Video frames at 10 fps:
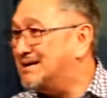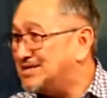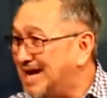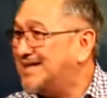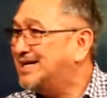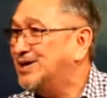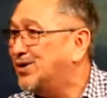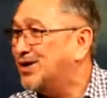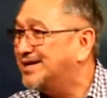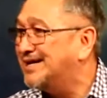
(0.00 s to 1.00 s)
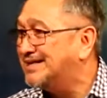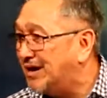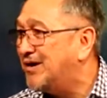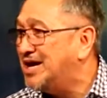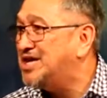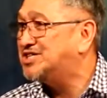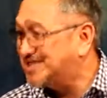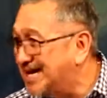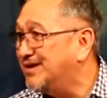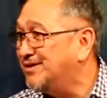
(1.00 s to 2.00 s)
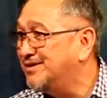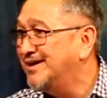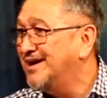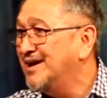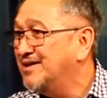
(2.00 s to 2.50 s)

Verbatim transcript: Thank the Lord that there is still